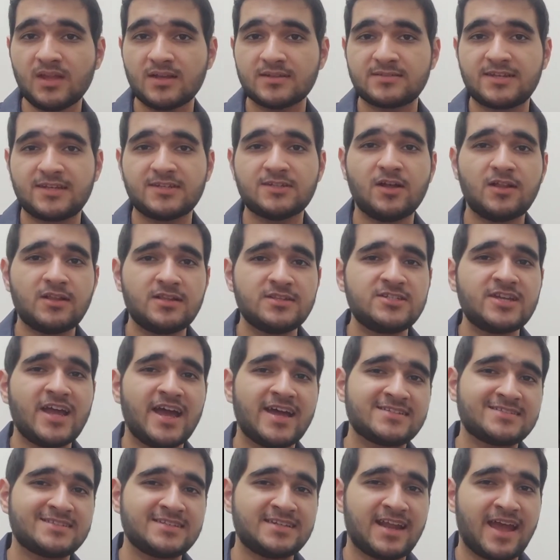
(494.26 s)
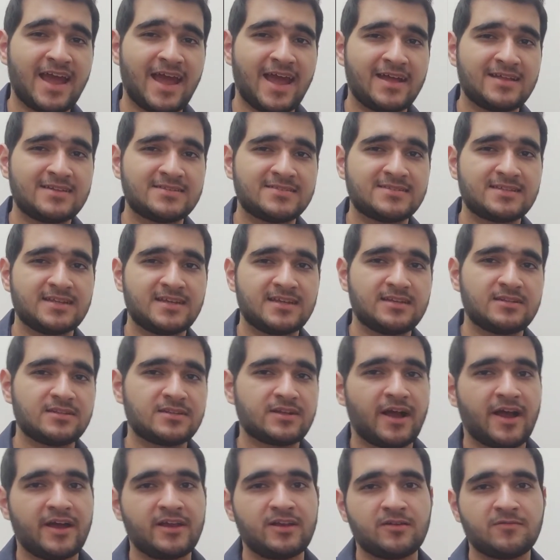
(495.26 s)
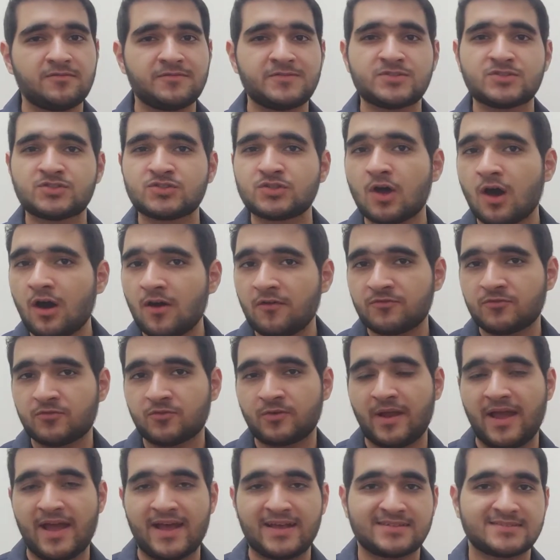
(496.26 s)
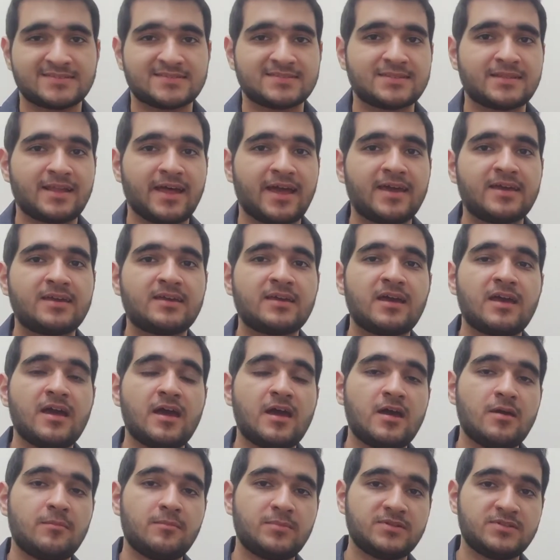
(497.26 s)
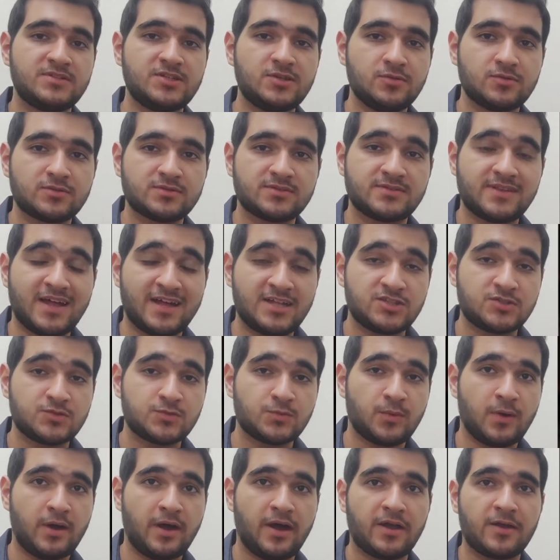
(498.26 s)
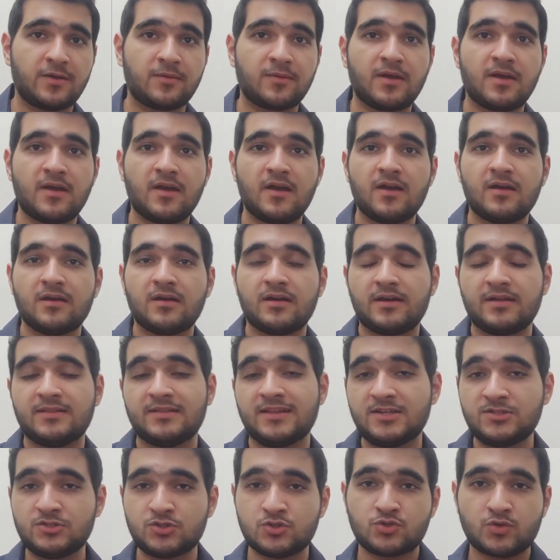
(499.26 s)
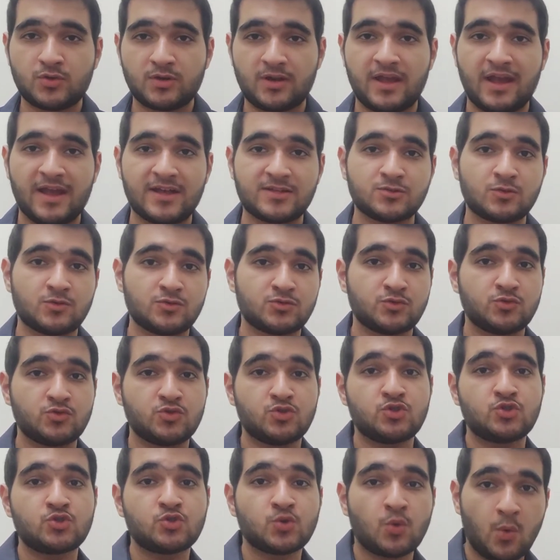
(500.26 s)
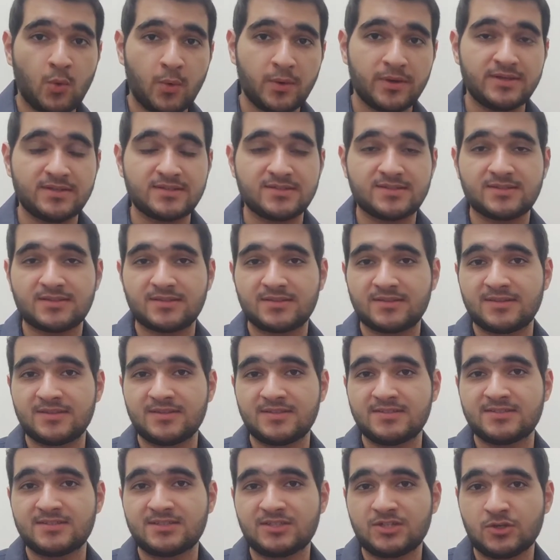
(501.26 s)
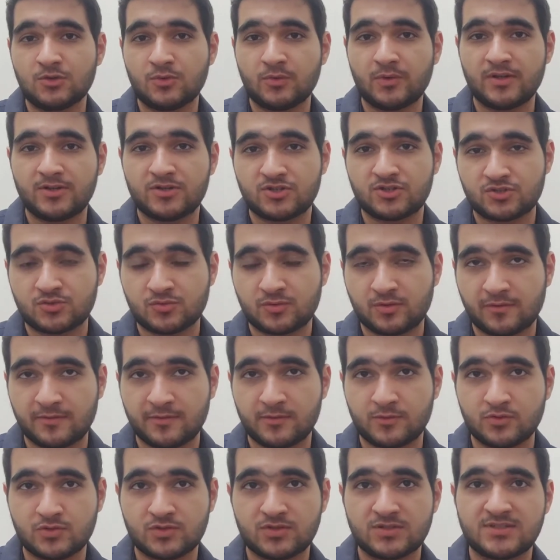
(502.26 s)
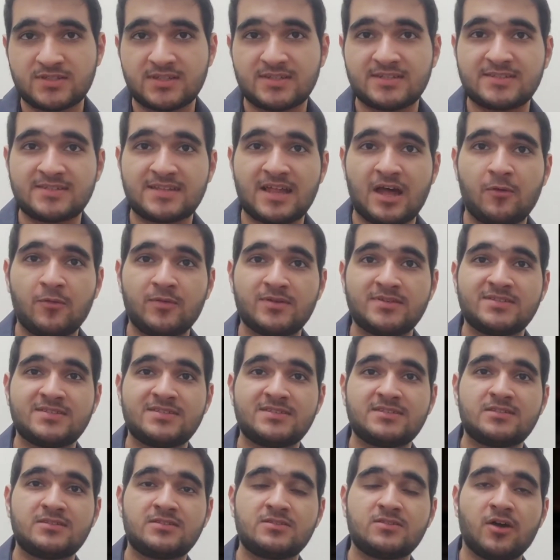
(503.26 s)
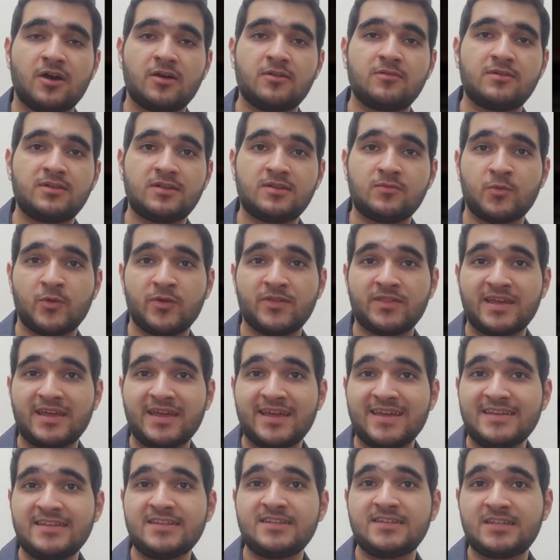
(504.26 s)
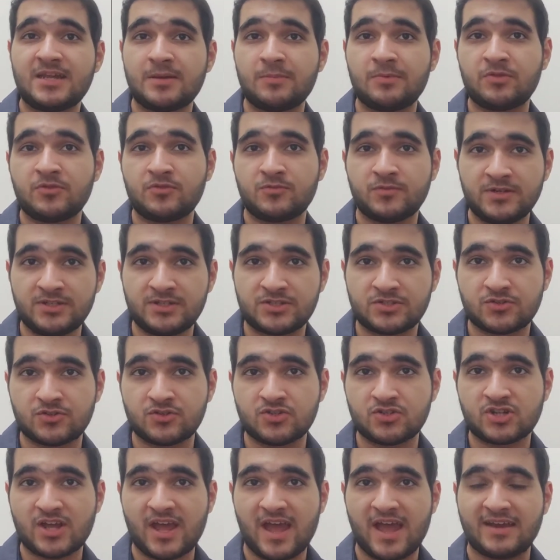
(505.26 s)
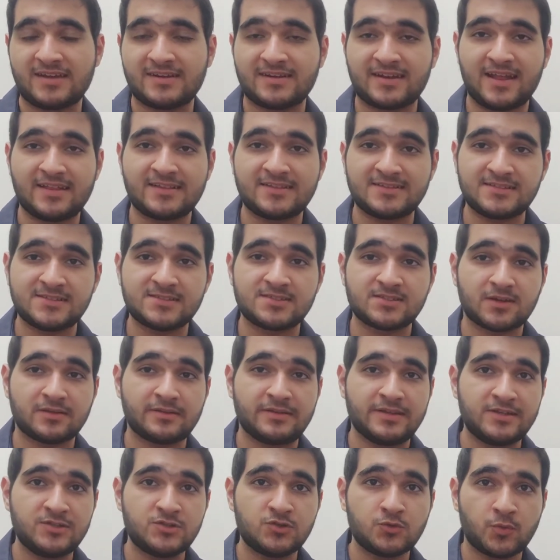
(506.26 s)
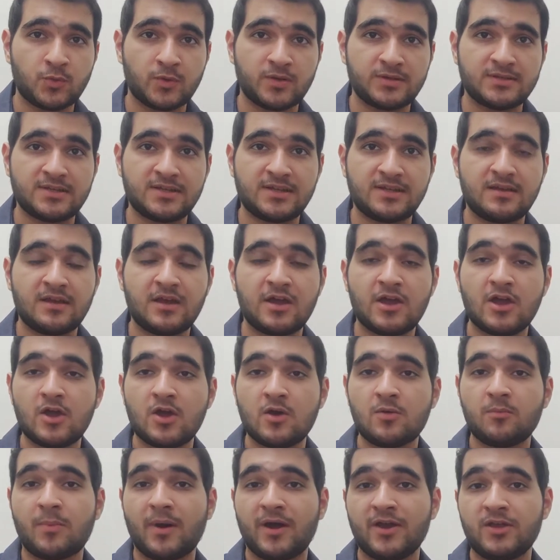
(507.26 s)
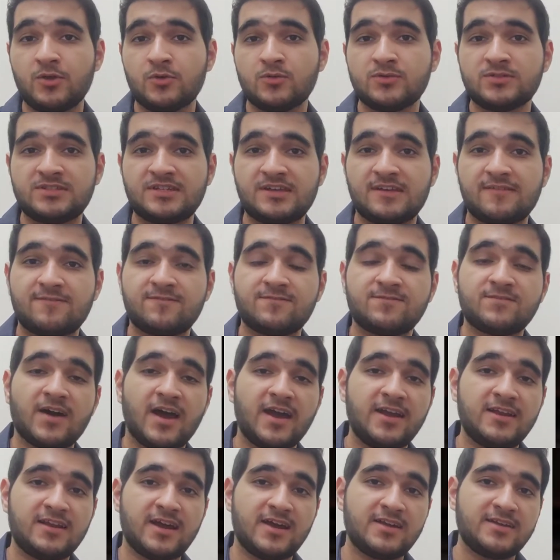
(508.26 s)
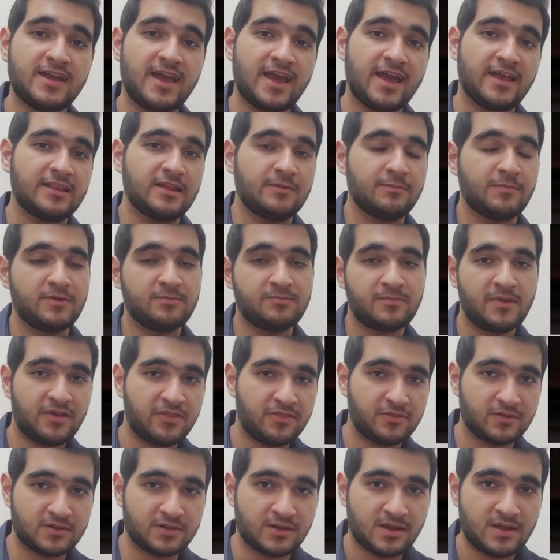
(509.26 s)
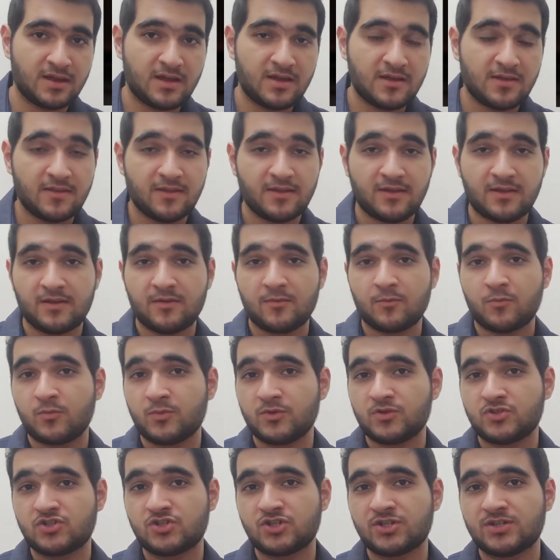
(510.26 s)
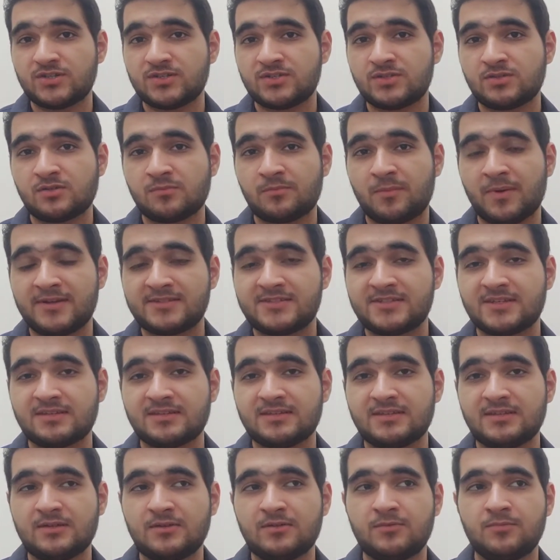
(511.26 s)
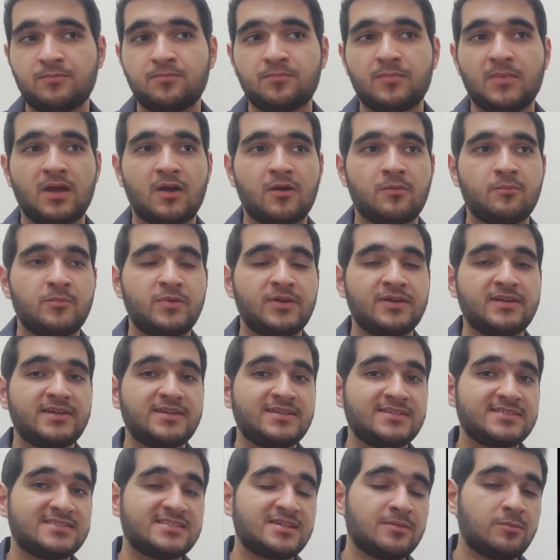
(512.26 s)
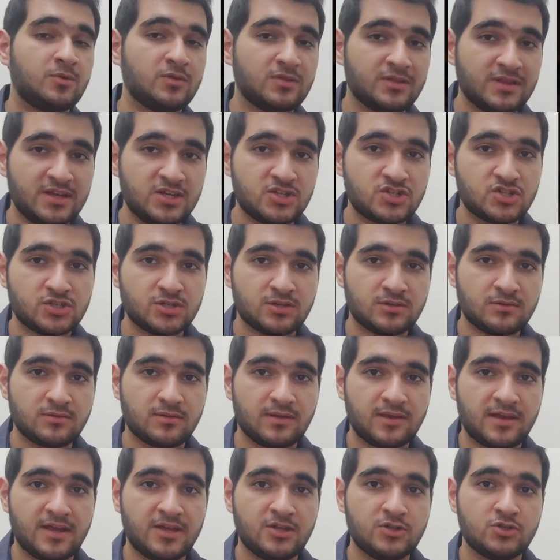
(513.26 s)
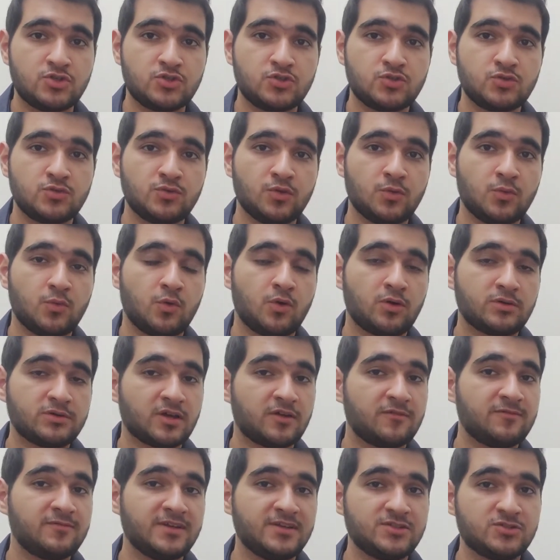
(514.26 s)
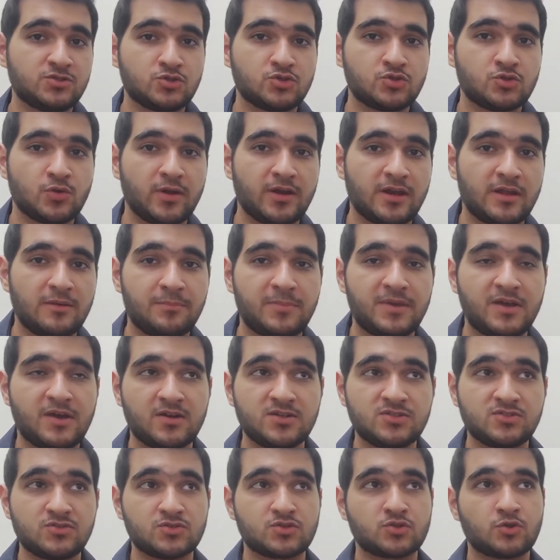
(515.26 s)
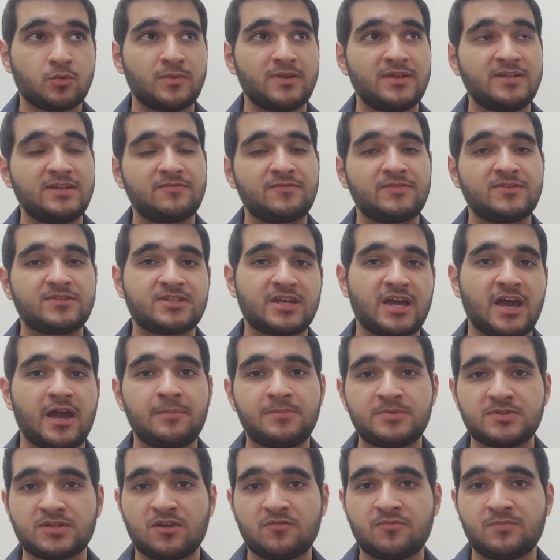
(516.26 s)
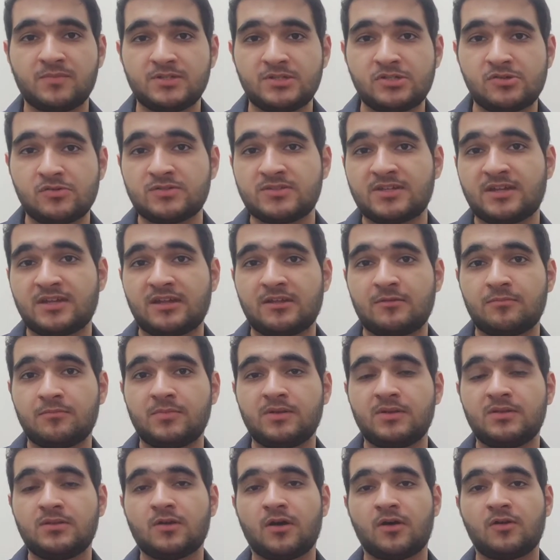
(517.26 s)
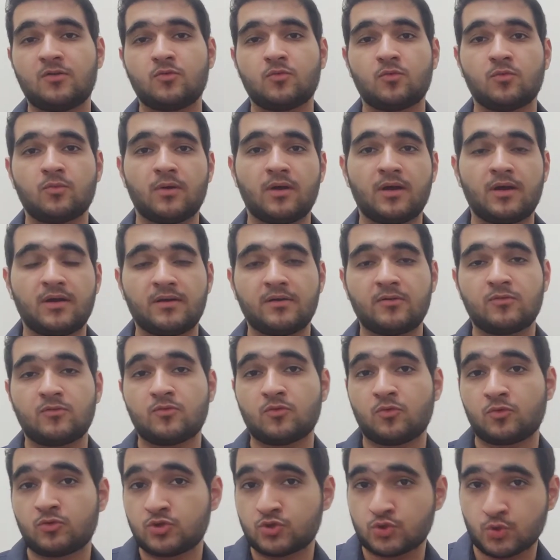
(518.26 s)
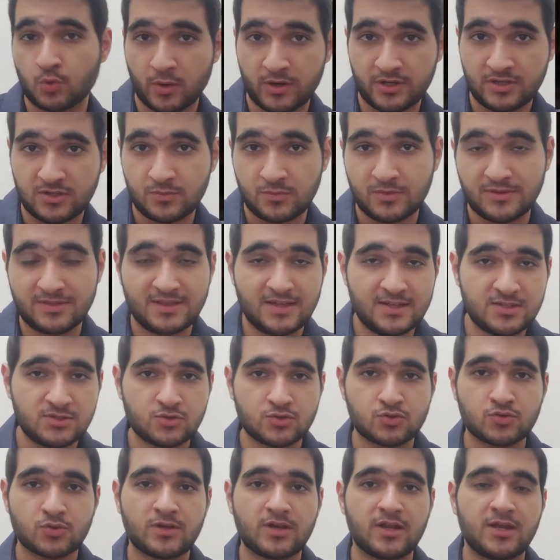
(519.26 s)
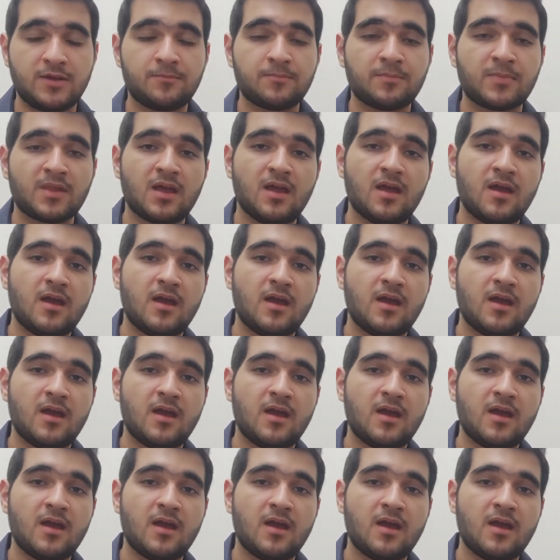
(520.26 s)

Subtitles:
technology has enhanced in kind of software-esque-like materials. That's why laser joining has also joined these new industrial revolutions, and now it's done with in-depth research and analysis on laser welding by using finite element method, which is basically bringing simulation into the world of laser joining. Because there are so many different types of materials that can be done or joined with laser joining,